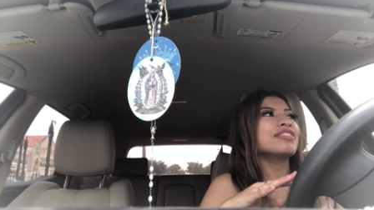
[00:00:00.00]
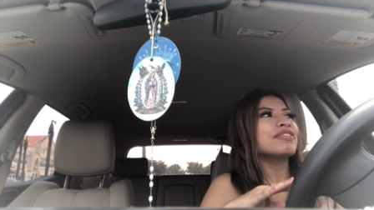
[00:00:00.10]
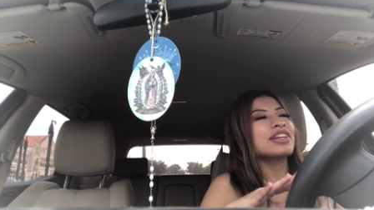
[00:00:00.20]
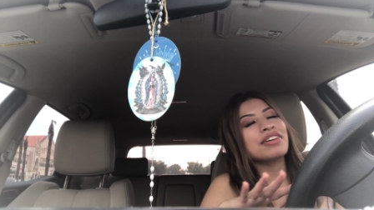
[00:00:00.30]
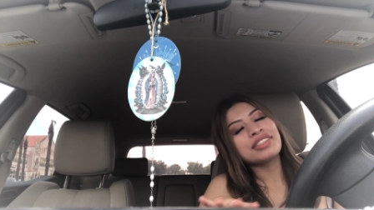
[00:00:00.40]

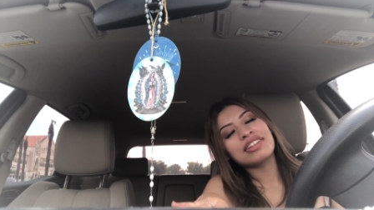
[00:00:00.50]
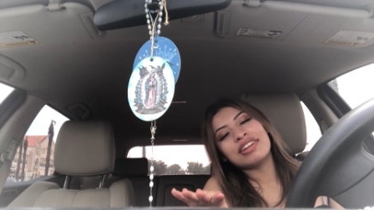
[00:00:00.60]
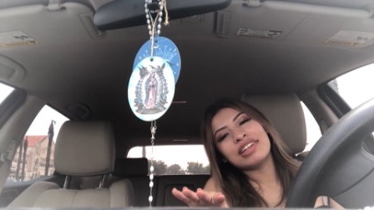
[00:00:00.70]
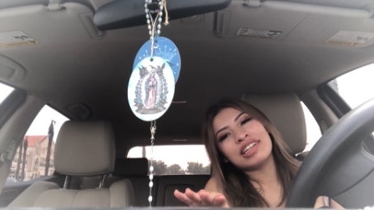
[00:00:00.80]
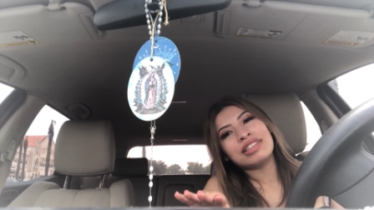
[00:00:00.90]
videos
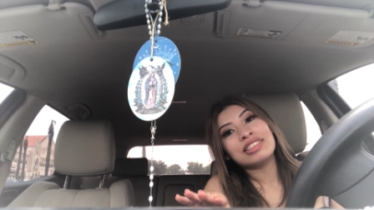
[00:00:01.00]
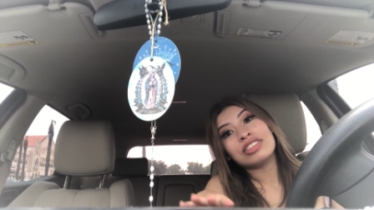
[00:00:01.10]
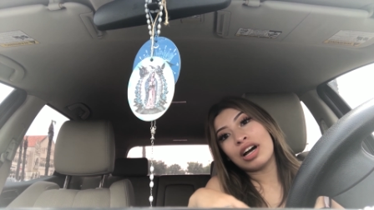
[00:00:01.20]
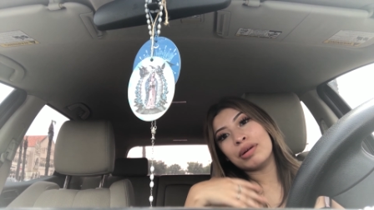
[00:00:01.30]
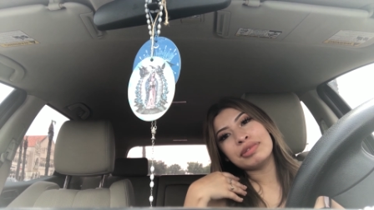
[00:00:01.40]
on
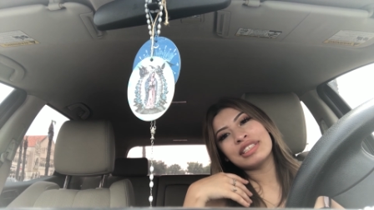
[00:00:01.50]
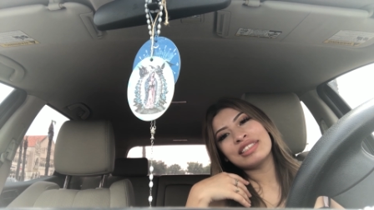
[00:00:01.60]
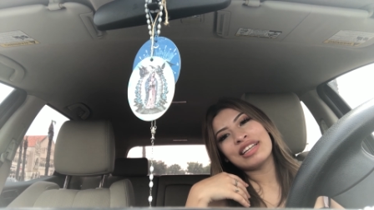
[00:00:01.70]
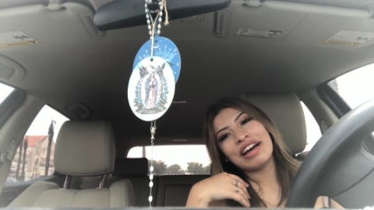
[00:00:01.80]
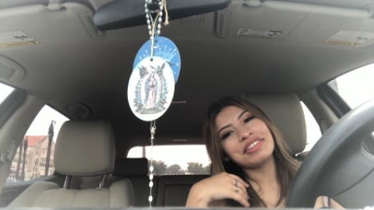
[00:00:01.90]
jobs
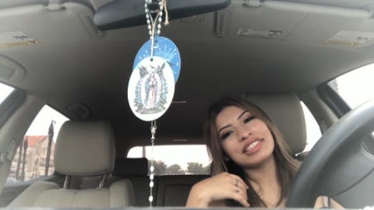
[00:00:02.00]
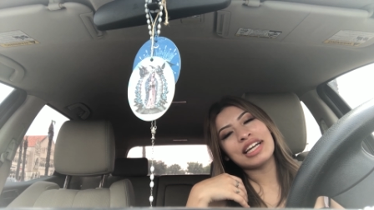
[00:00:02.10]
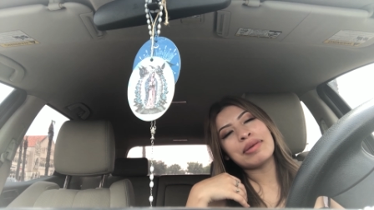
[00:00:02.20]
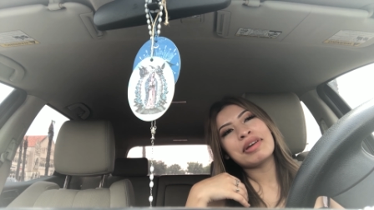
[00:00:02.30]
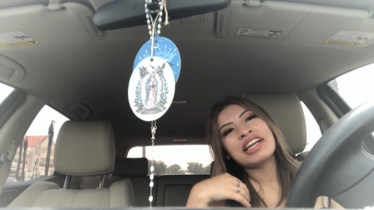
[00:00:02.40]
half the
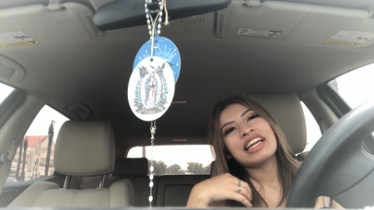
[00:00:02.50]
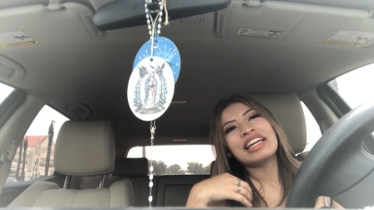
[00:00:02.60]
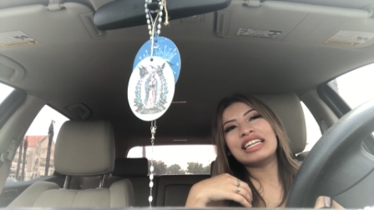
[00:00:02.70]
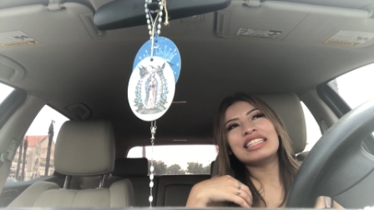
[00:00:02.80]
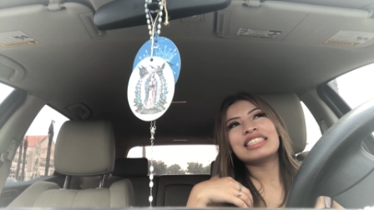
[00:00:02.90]
time,
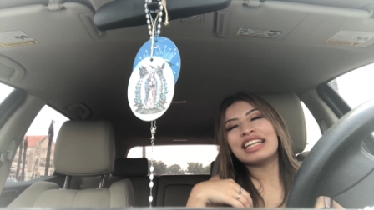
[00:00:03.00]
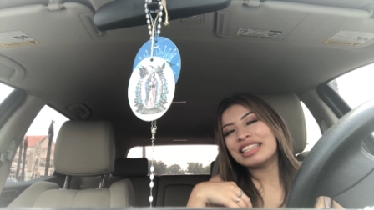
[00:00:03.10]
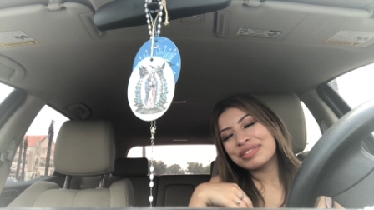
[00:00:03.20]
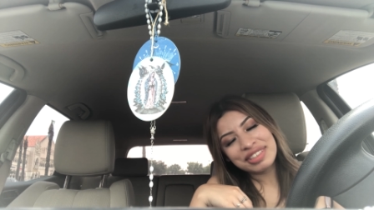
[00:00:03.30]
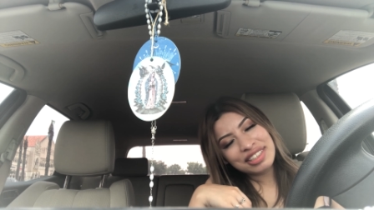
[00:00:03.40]
and today
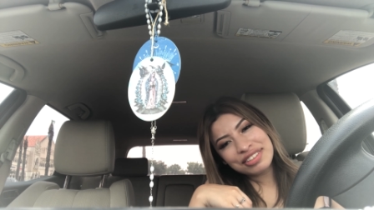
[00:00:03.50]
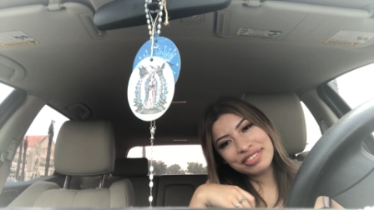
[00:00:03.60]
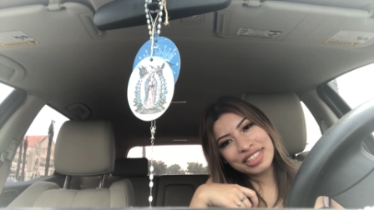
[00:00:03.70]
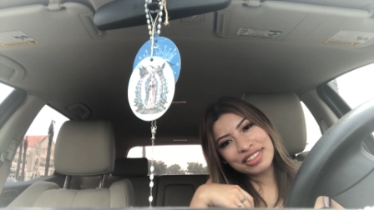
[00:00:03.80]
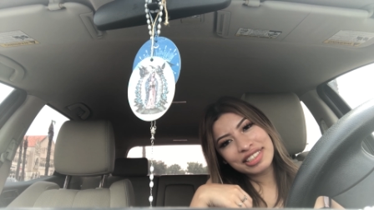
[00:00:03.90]
is one of those
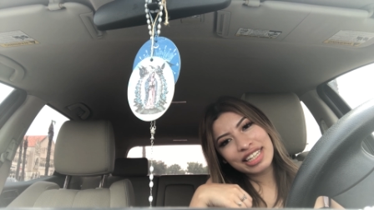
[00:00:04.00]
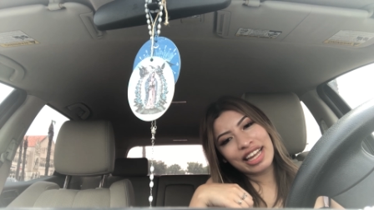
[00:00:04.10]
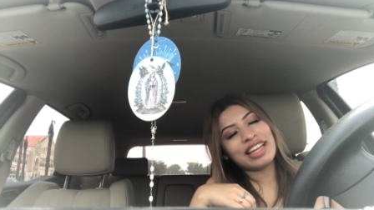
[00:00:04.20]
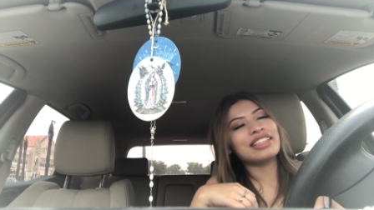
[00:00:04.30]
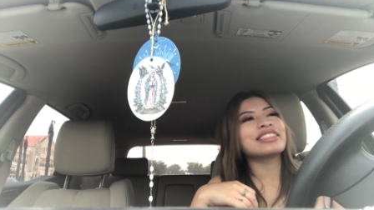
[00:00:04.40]
videos again.